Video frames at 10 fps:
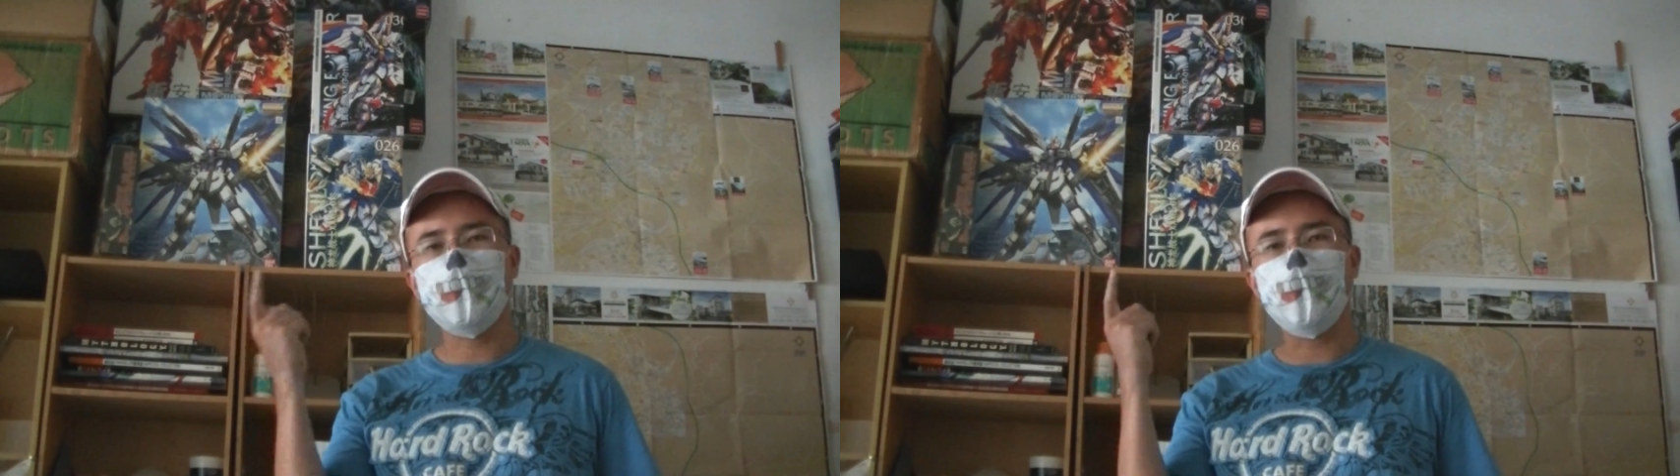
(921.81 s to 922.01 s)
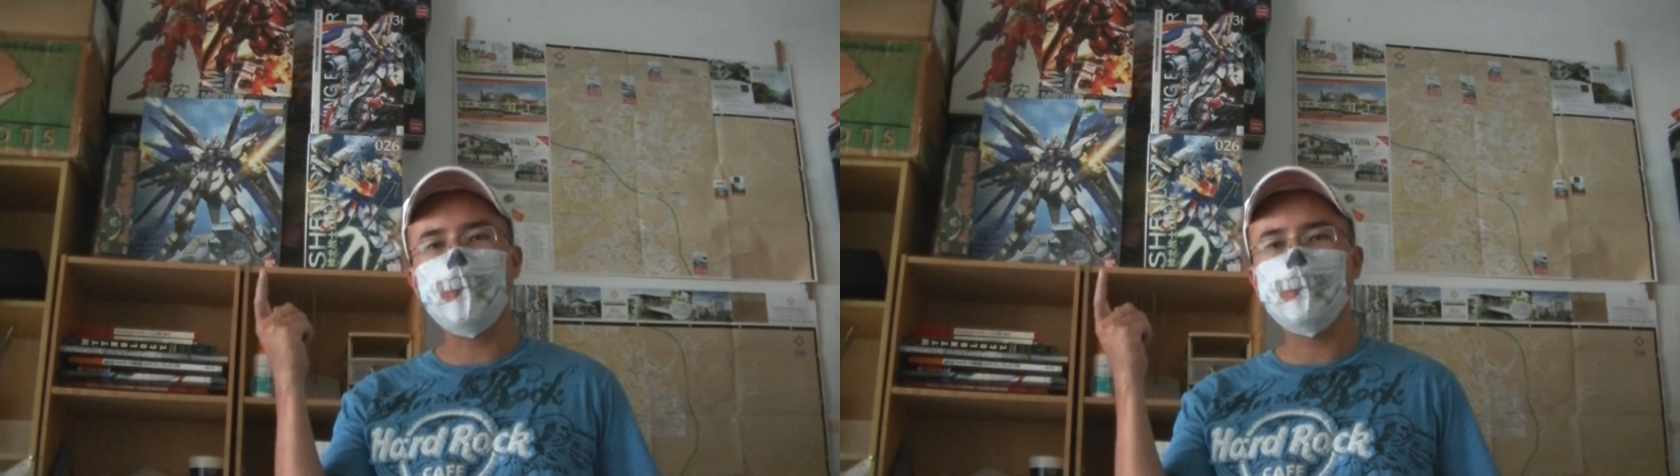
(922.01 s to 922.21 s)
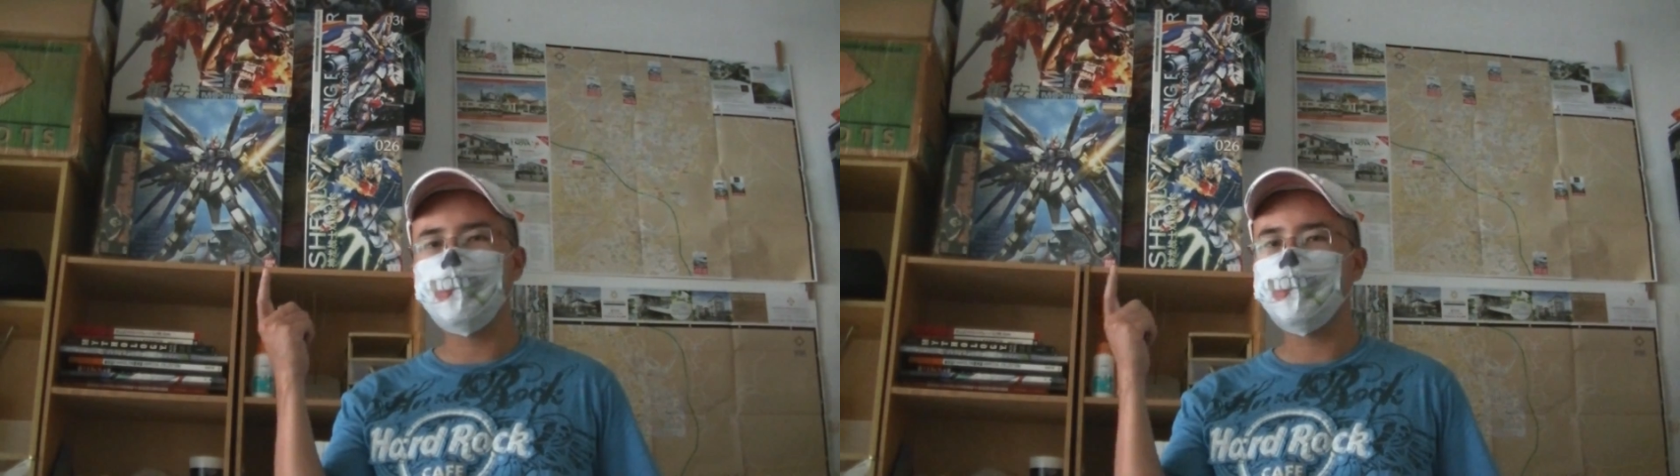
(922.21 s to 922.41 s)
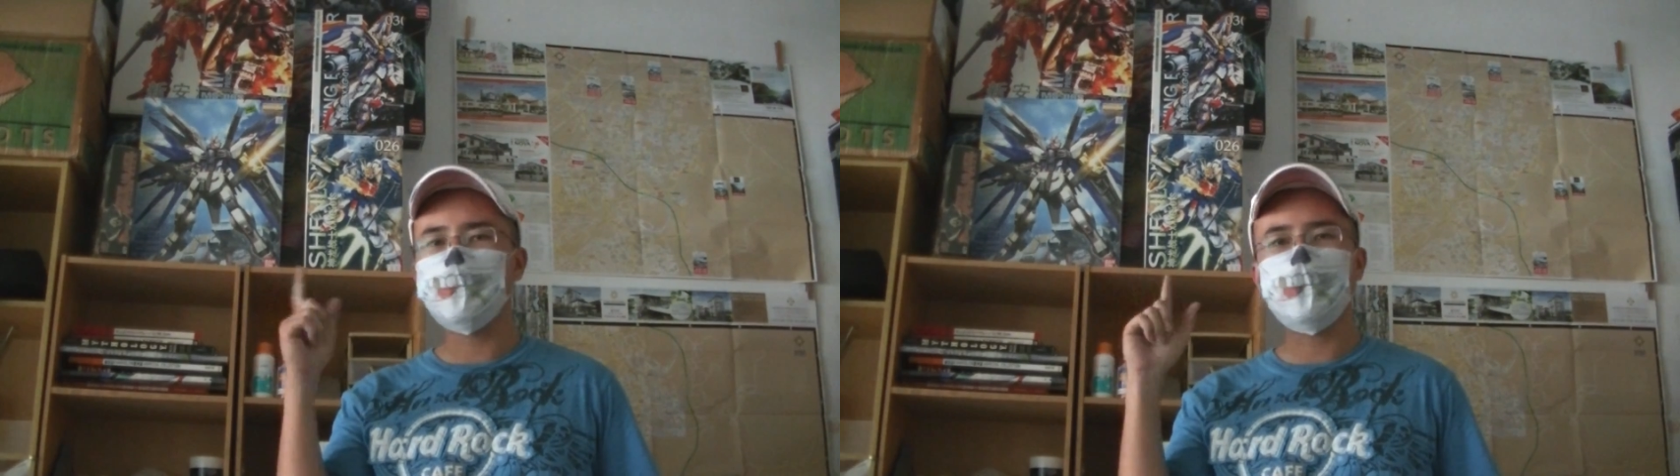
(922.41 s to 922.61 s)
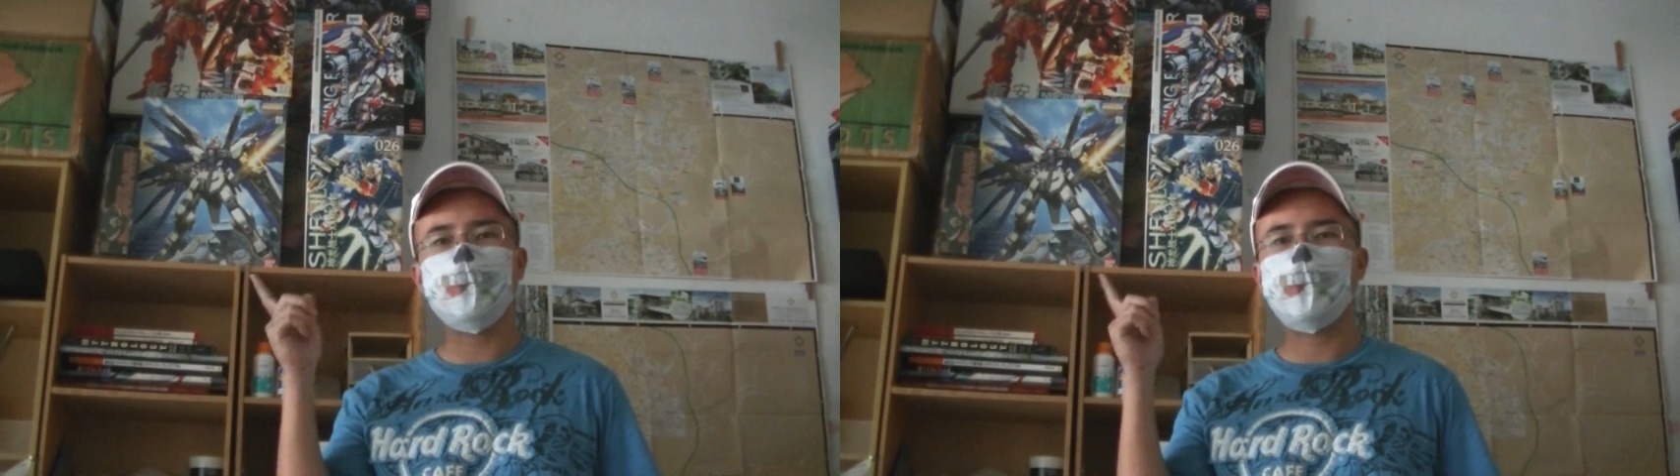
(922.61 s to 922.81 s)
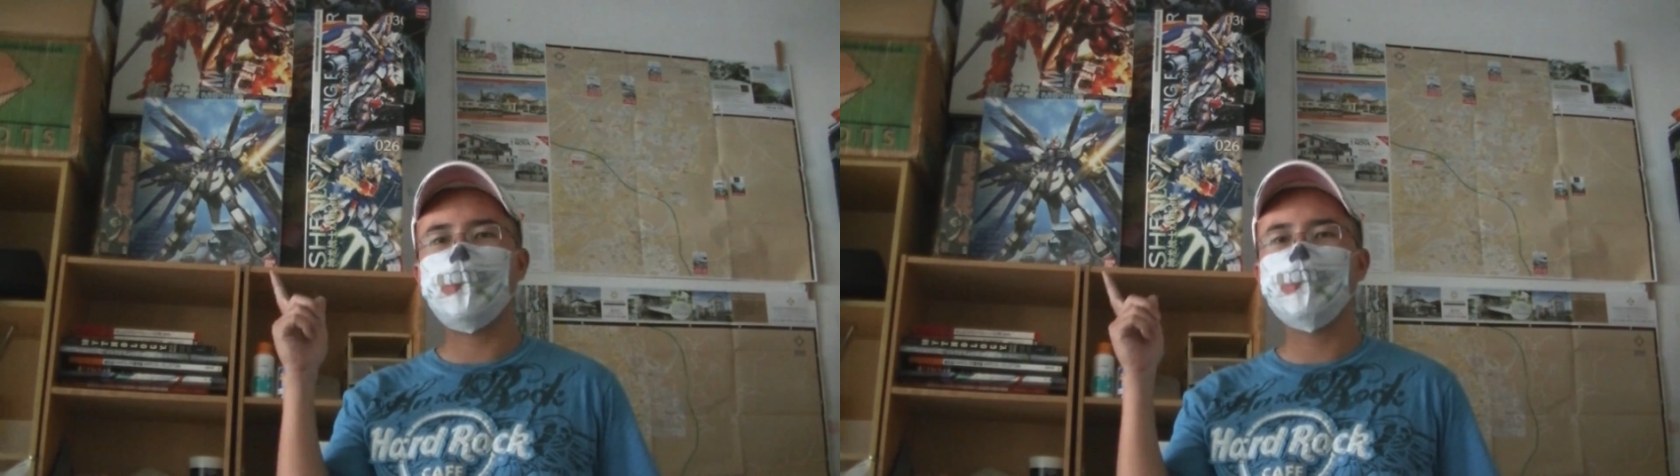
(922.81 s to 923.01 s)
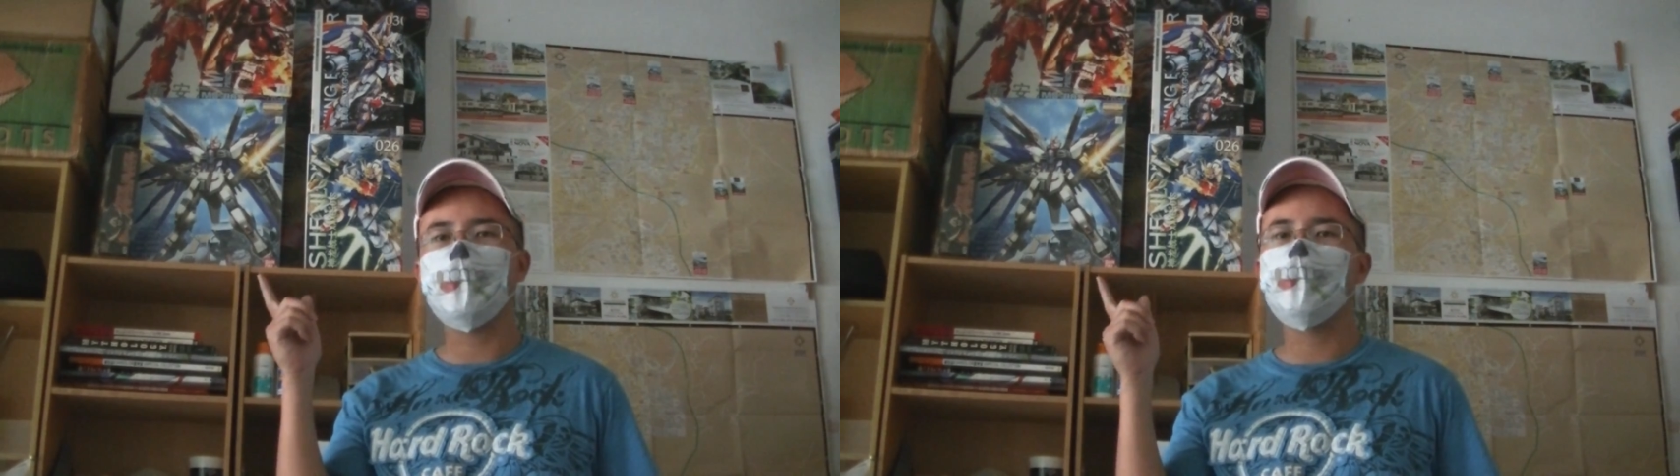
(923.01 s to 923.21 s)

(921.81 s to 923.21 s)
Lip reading: Evangelion